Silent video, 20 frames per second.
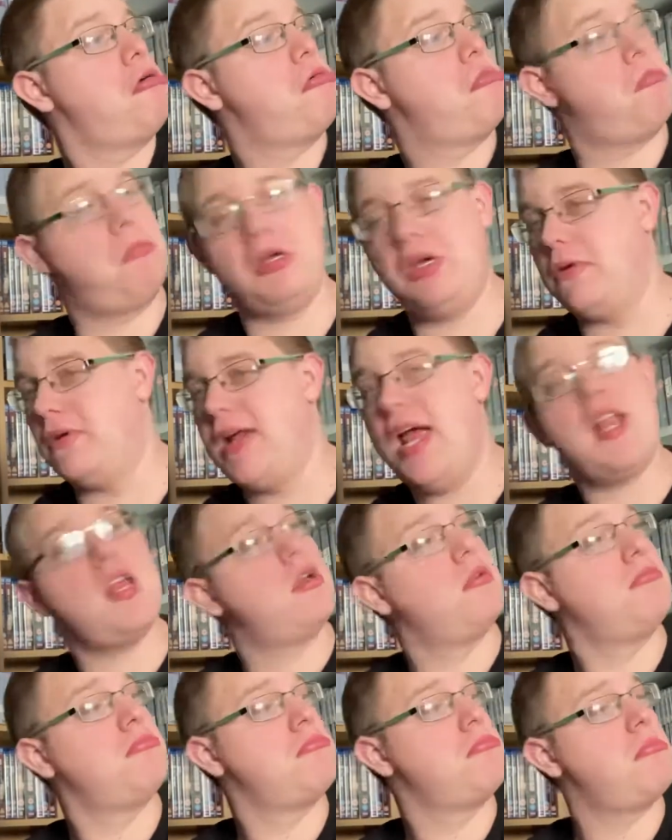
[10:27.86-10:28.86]
But you're an
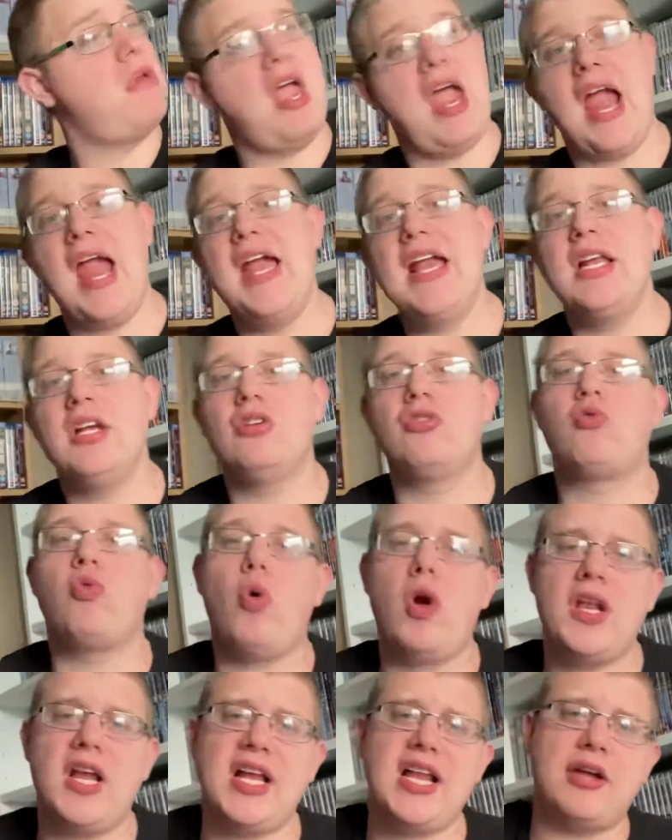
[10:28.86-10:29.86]
alien." Aliens
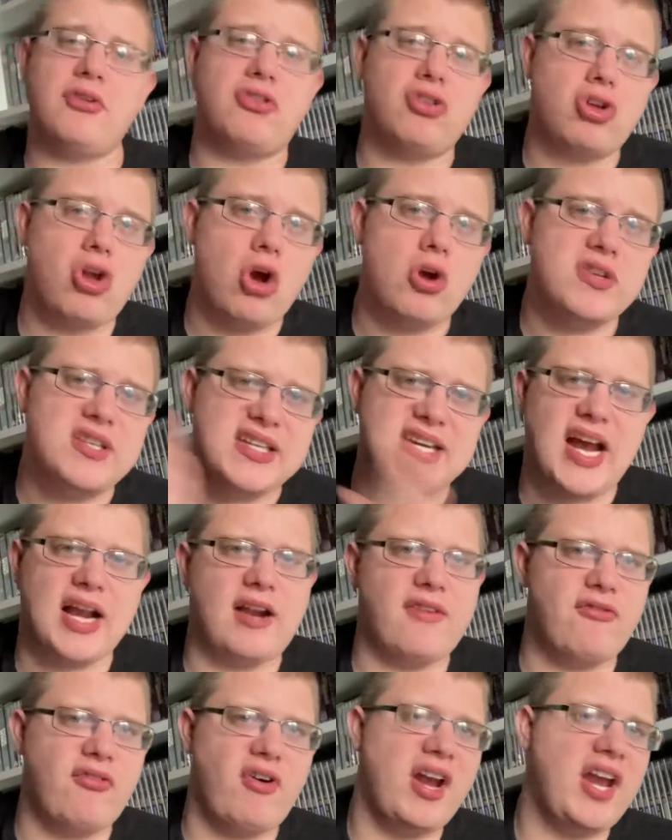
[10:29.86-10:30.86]
weren't allowed to go to
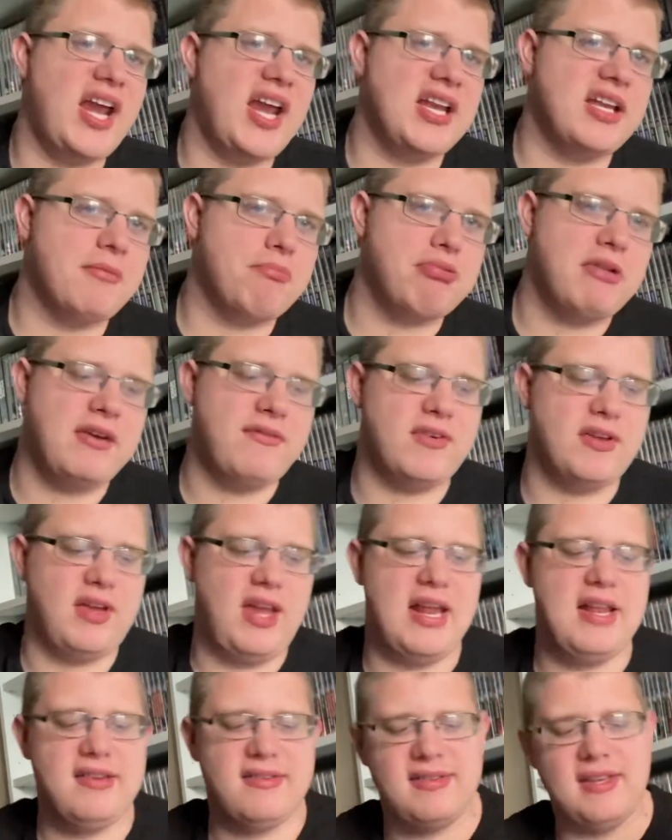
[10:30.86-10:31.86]
Gallifrey
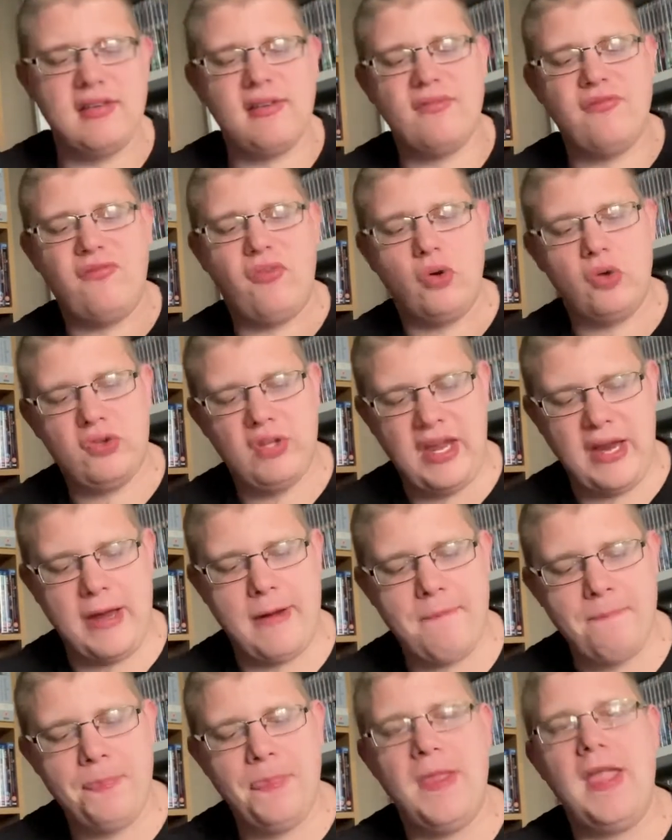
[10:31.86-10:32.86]
in season
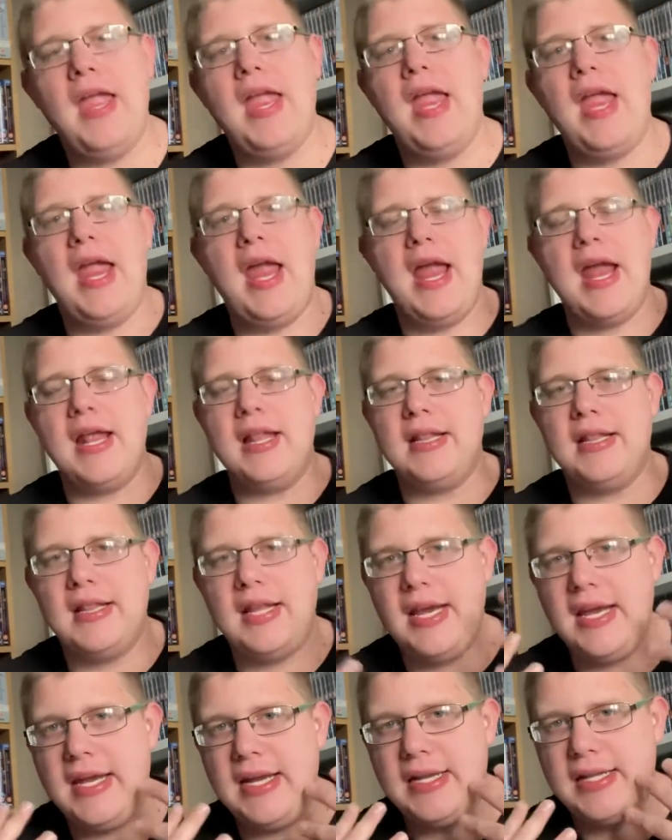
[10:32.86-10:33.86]
14, in
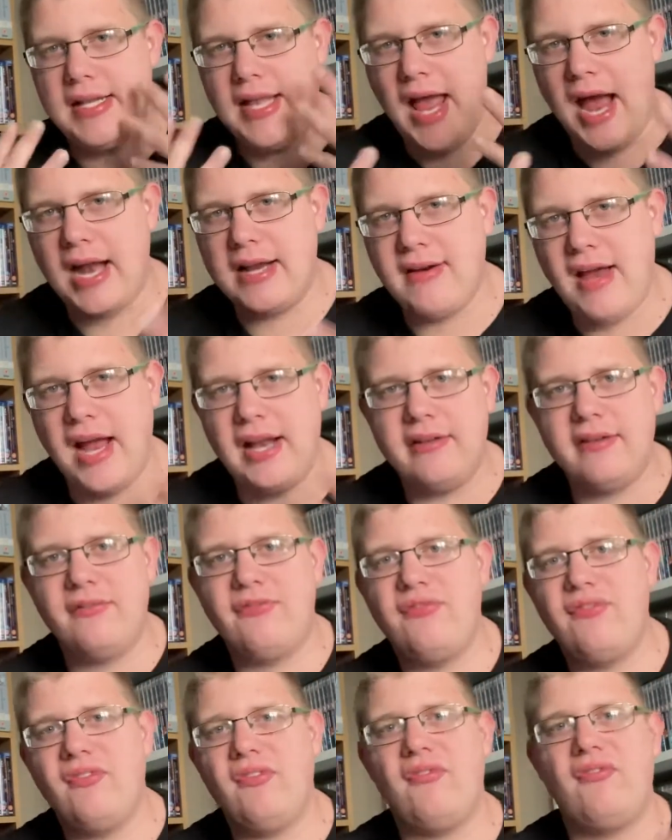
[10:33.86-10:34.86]
the Hand
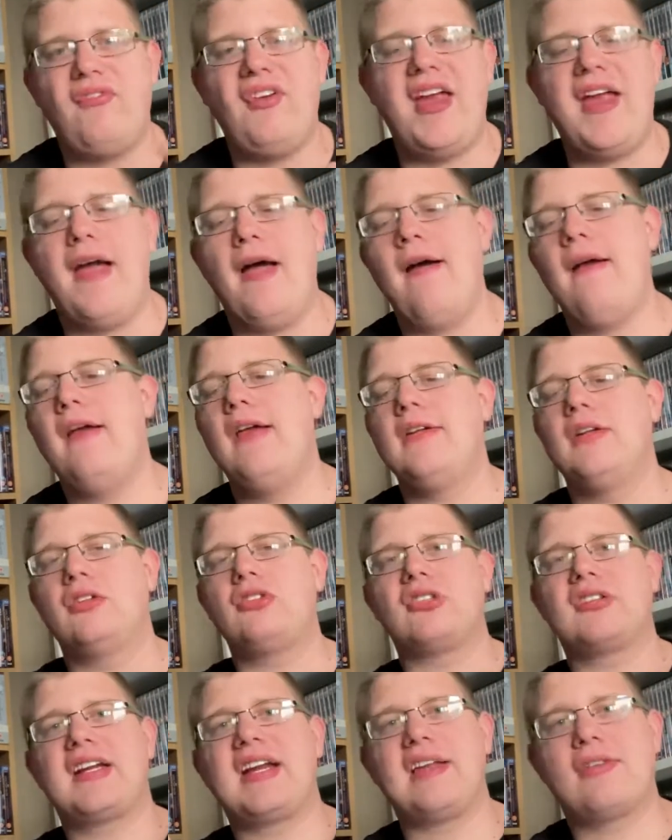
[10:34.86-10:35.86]
of Fear, the
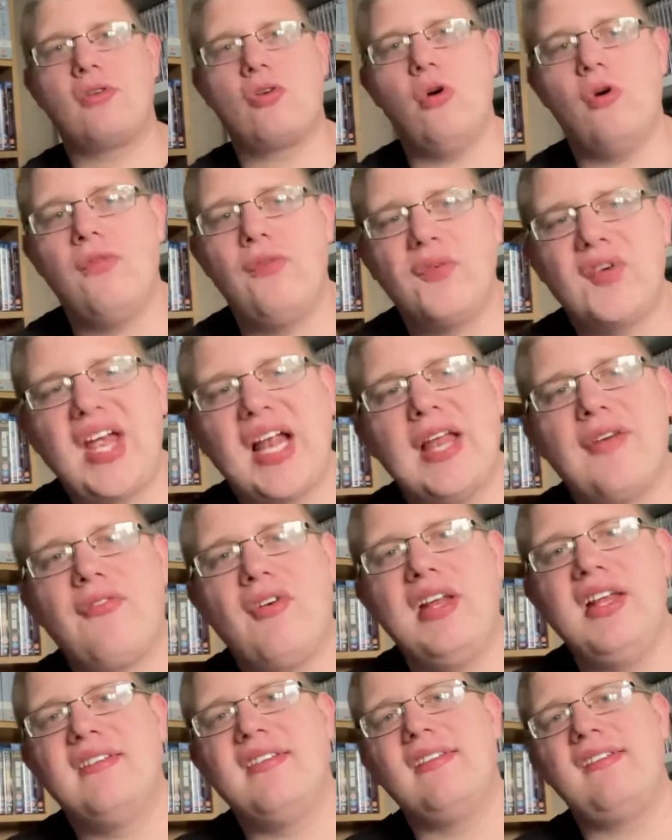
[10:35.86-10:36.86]
Doctor gets a call from Gallifrey
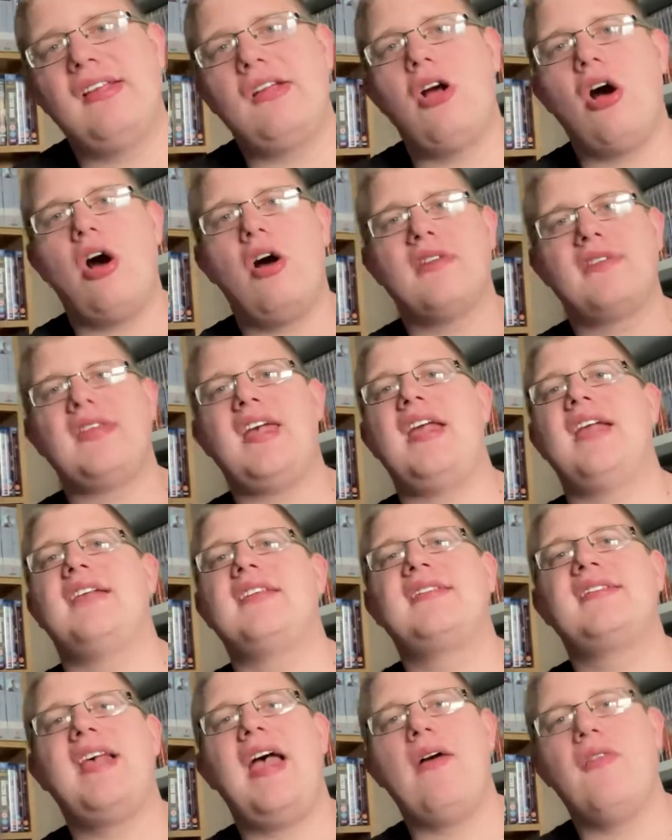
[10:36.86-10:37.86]
and he says he can't take
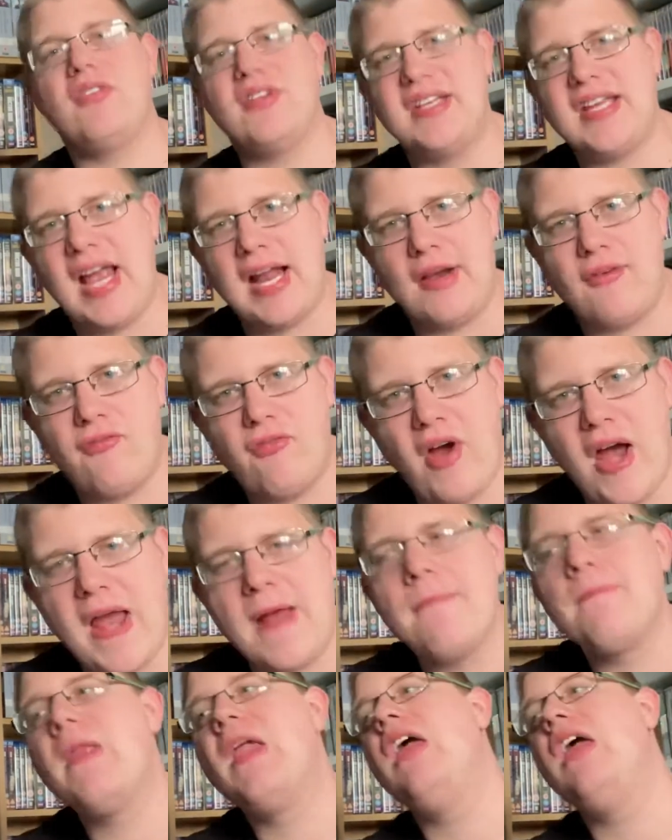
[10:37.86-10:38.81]
Sarah to Gallifrey.